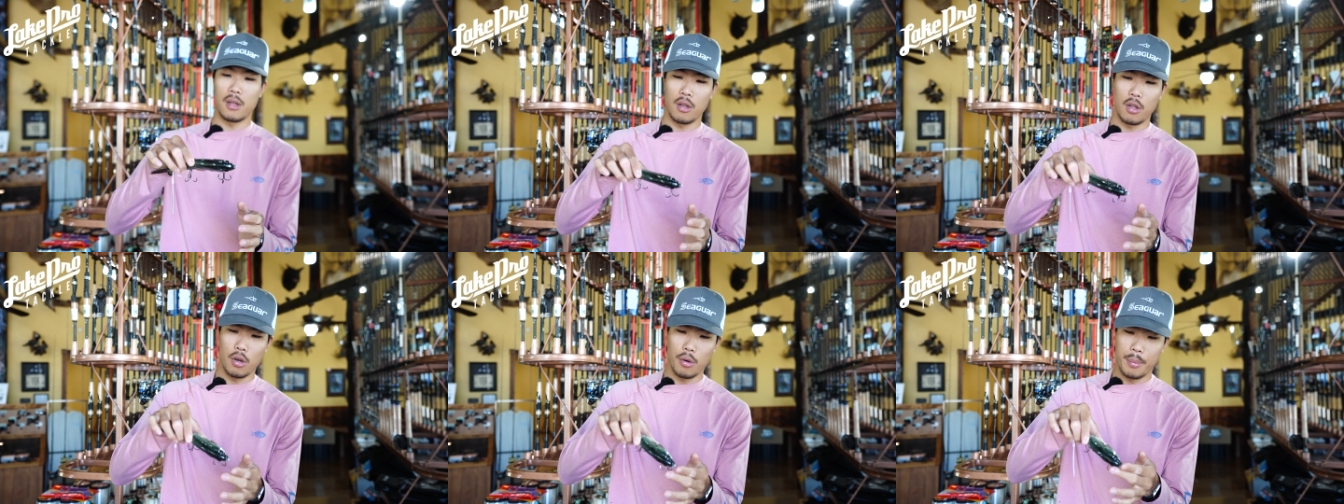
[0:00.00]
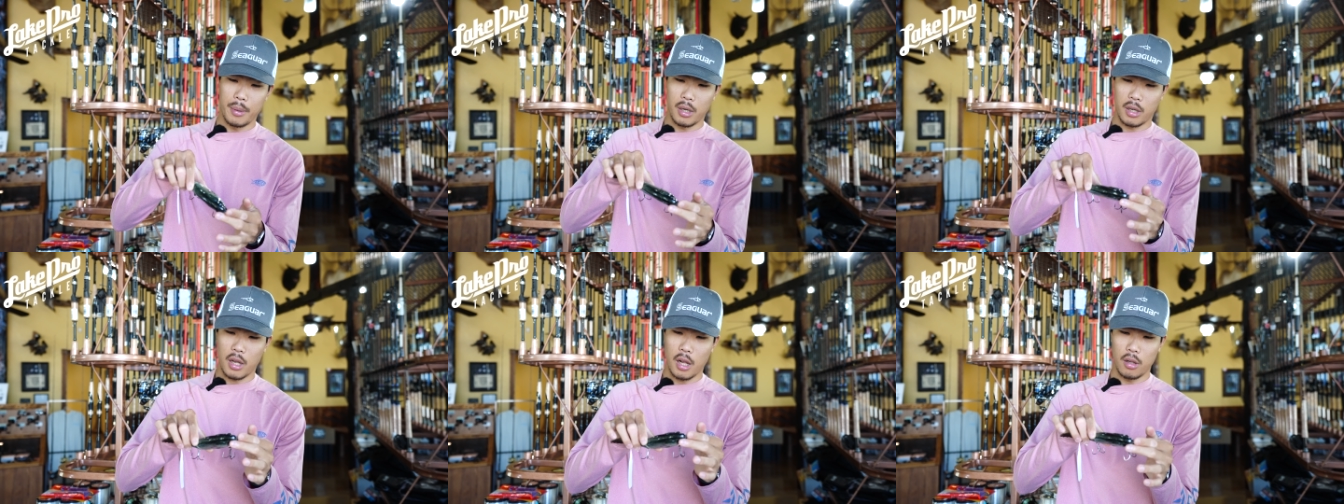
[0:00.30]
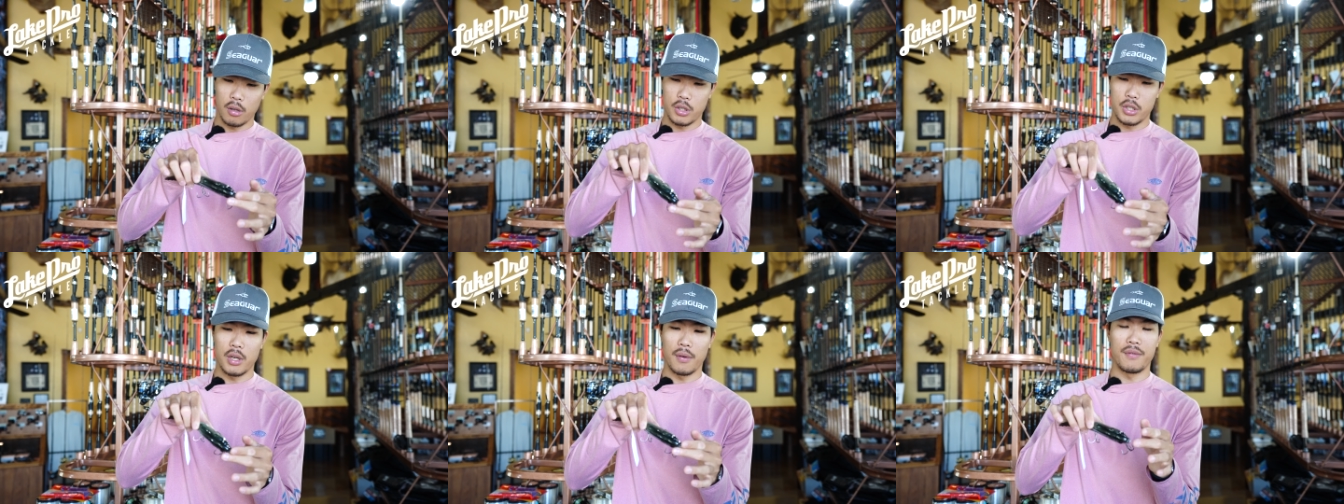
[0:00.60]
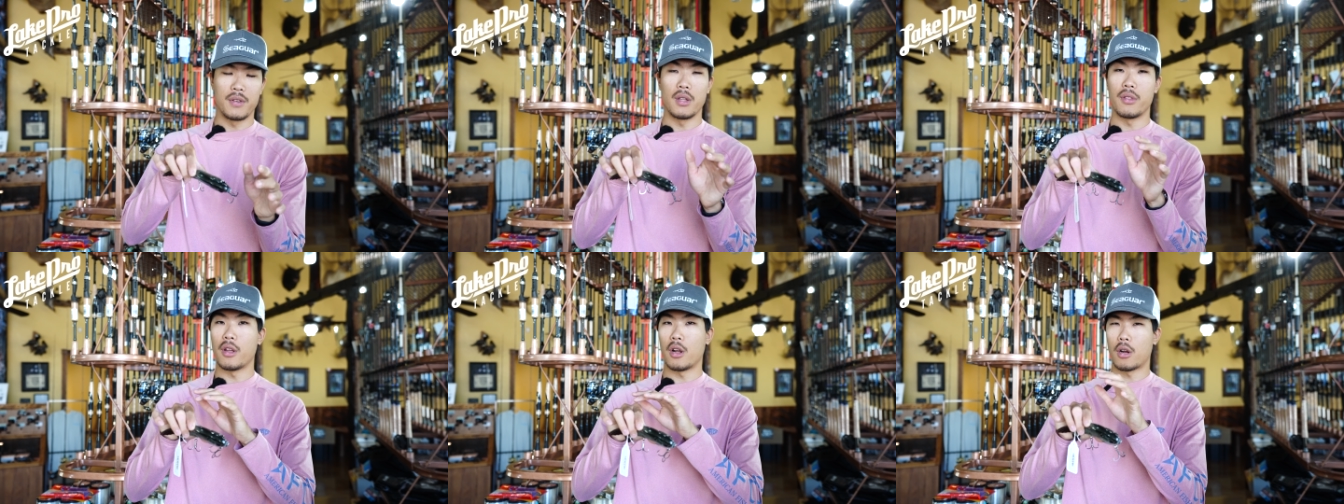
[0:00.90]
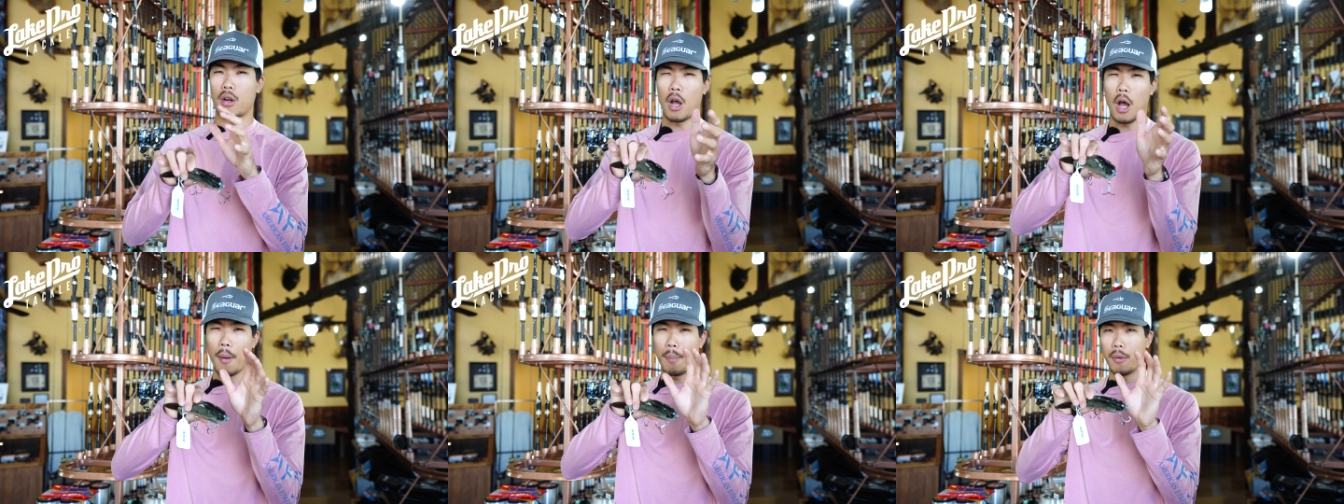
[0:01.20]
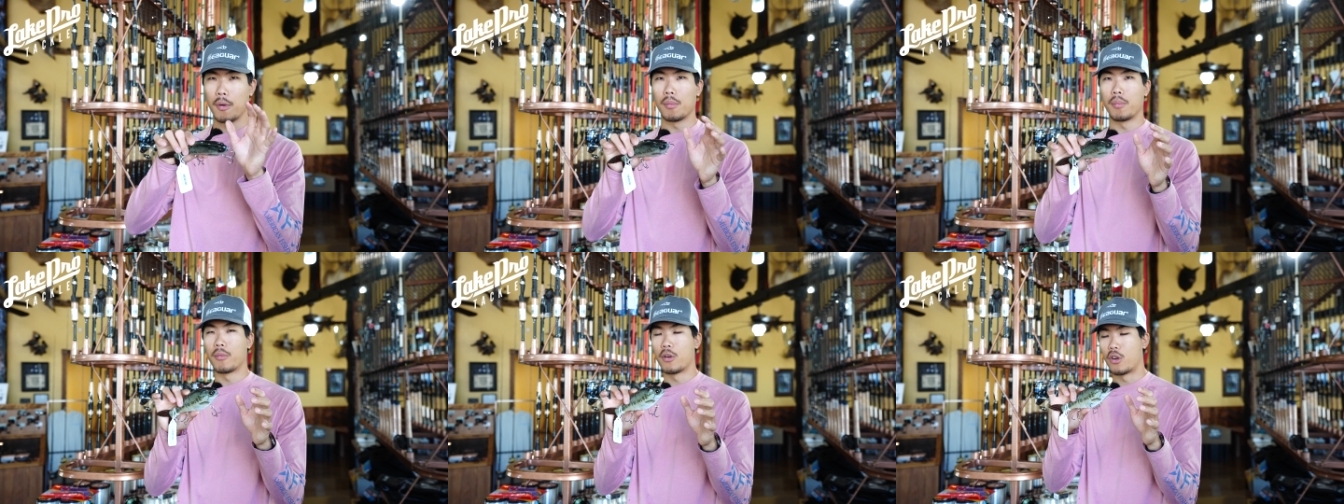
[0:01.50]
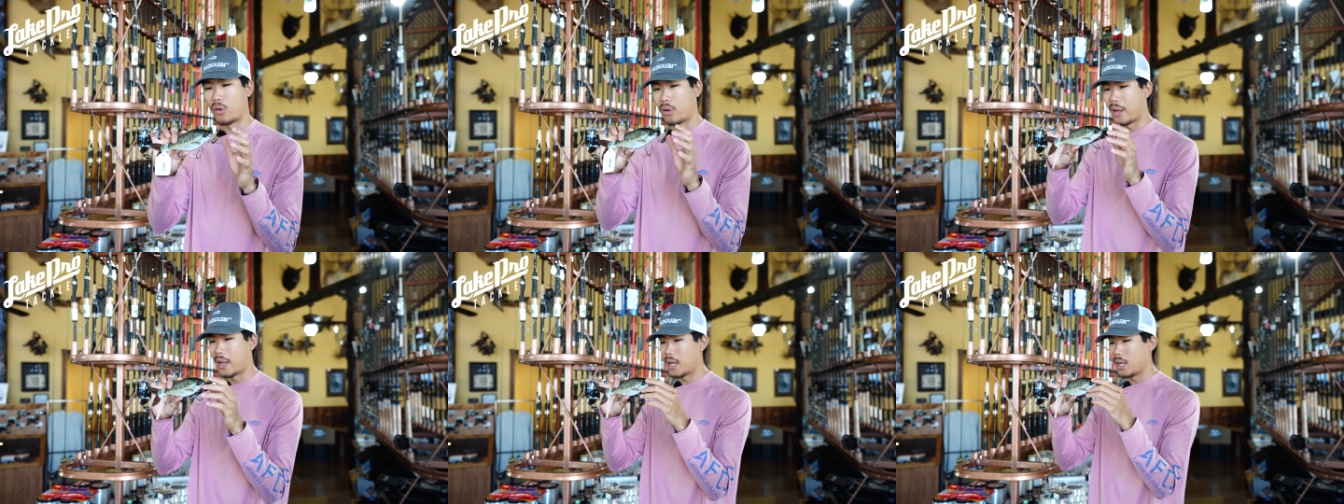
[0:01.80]
A little bit of color shift in there, copper
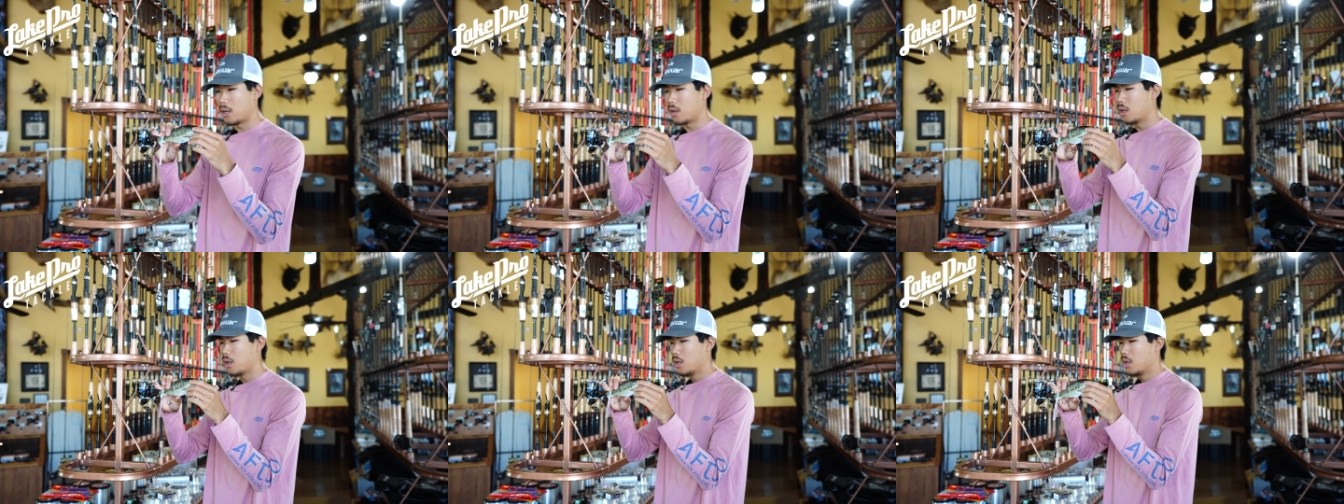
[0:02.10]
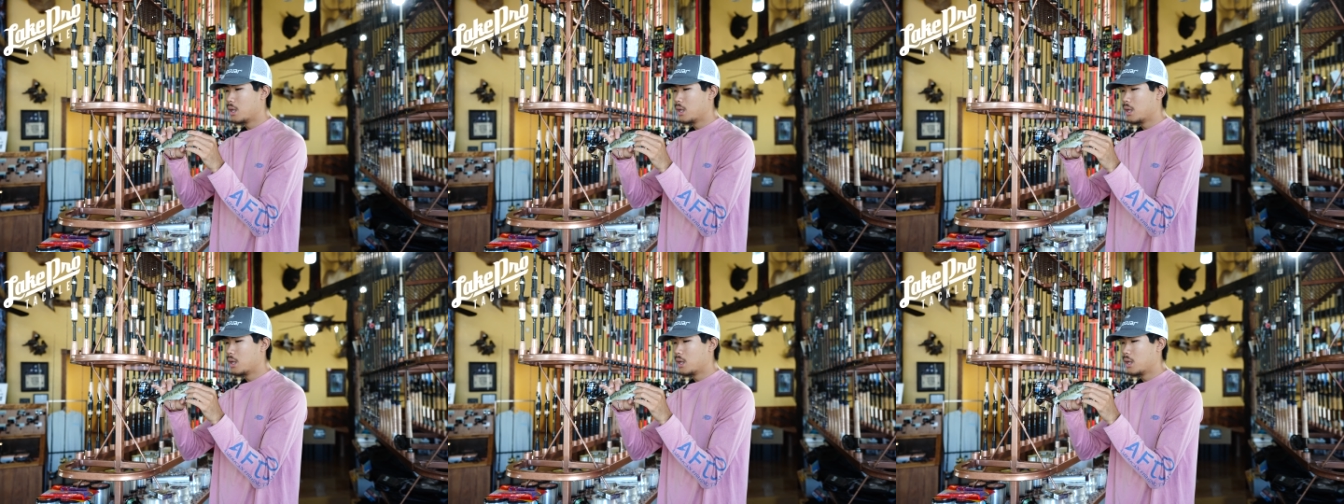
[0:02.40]
green.